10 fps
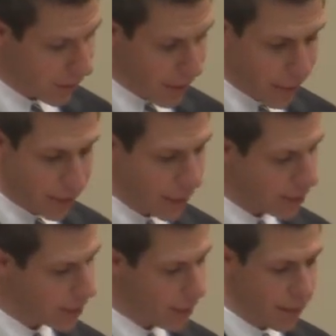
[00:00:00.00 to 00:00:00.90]
That is not
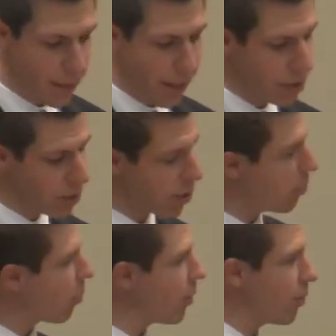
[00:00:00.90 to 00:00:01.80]
to say that theology is
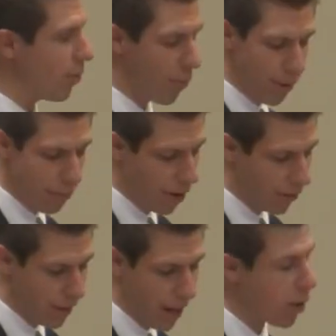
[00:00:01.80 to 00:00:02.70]
unimportant or
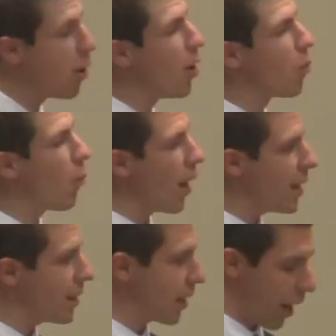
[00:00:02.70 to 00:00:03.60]
irrelevant.
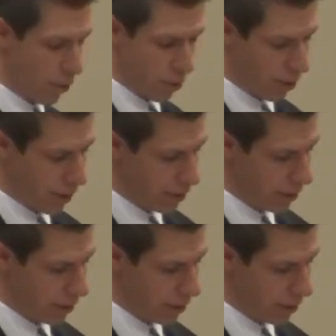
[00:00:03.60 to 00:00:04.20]
Quite the contrary, he